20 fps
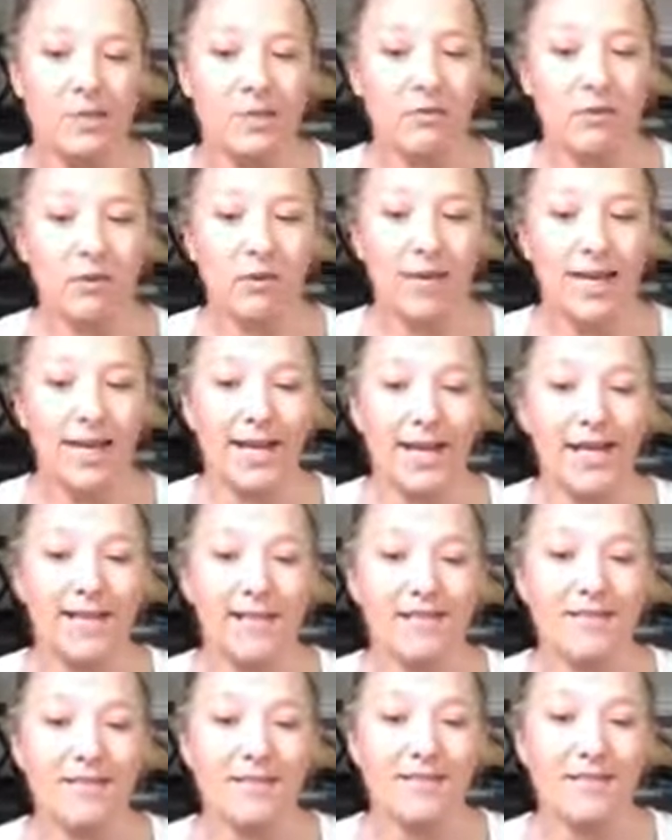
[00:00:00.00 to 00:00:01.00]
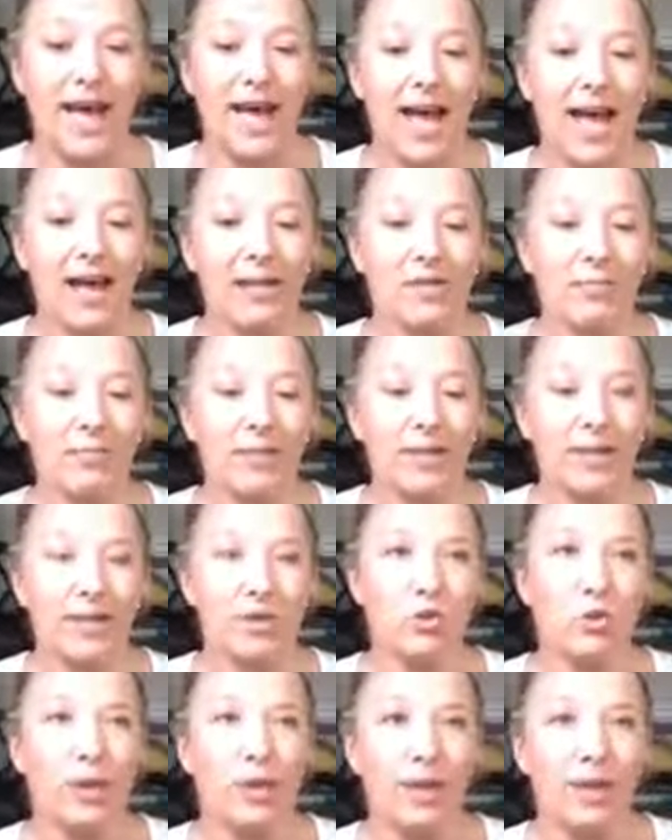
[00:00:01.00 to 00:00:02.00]
question for that. Is this action bringing
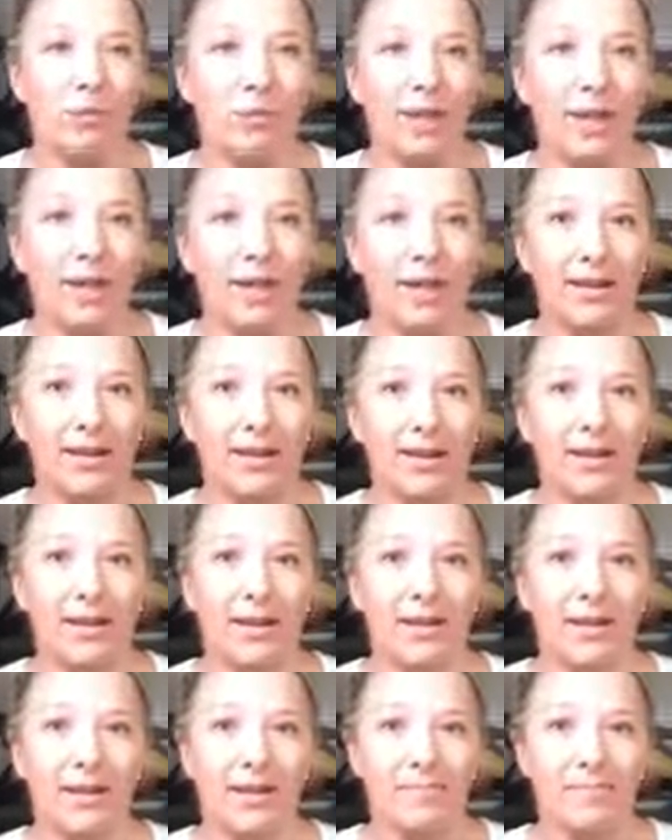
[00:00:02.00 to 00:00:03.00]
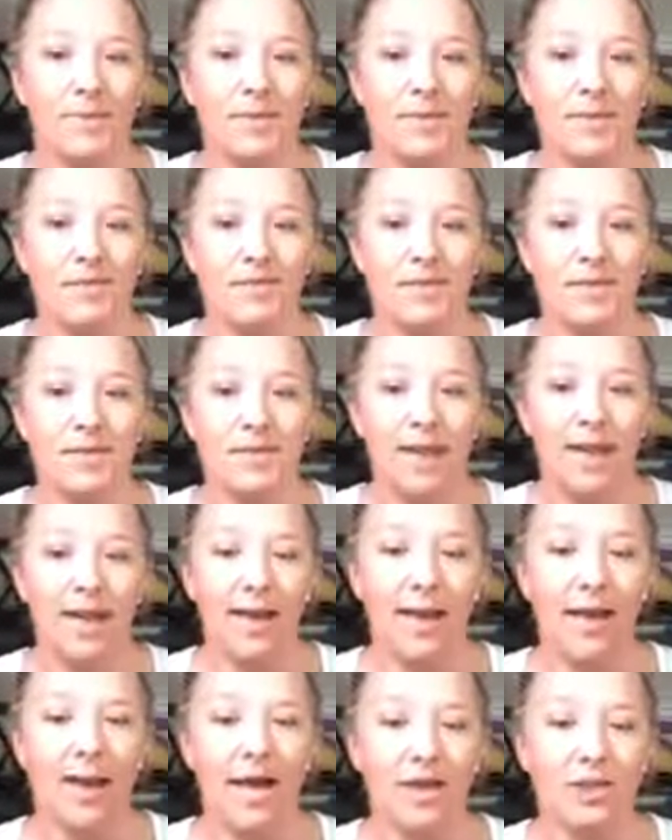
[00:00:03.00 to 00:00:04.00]
joy or pain? Is the
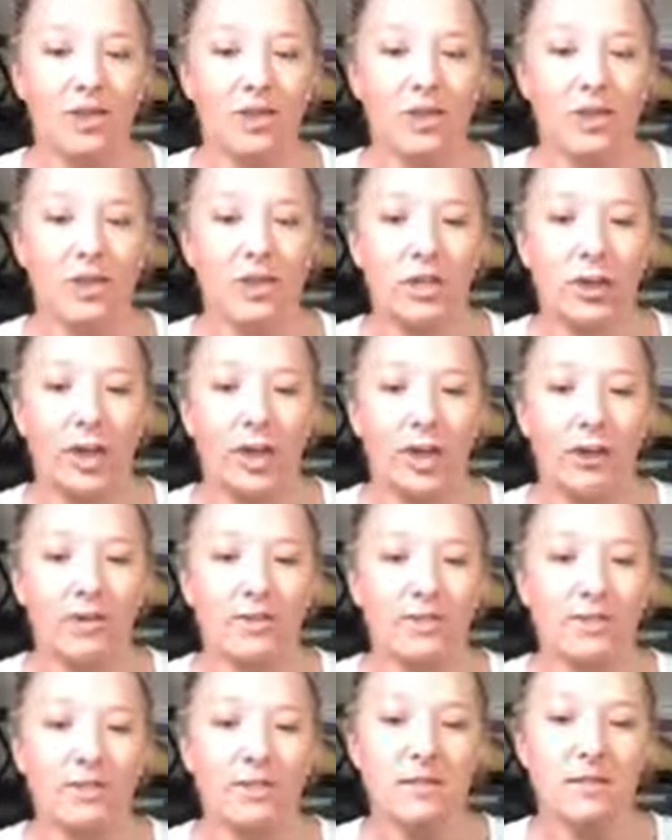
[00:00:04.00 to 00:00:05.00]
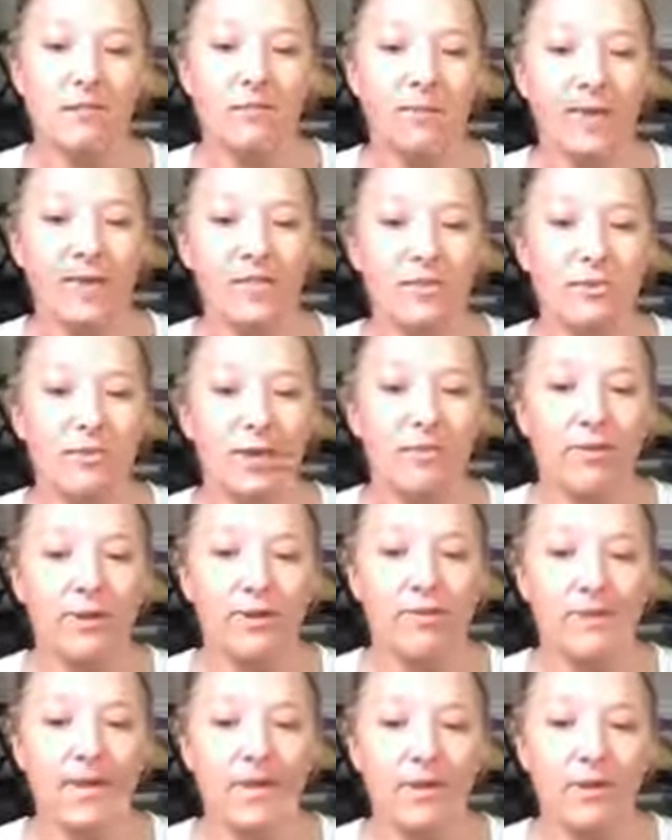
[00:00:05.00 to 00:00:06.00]
action, how does this affect you
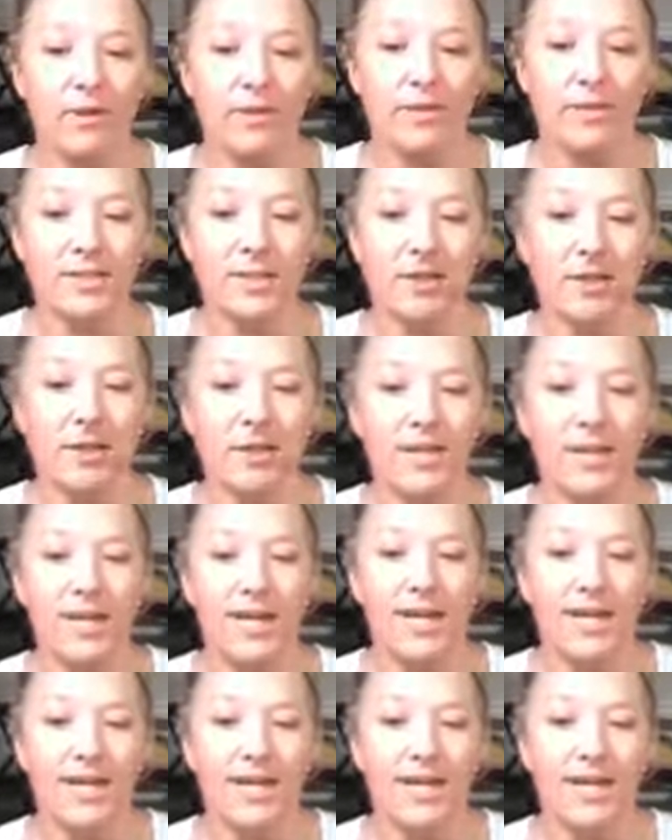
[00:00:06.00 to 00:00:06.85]
every day that you're scared of?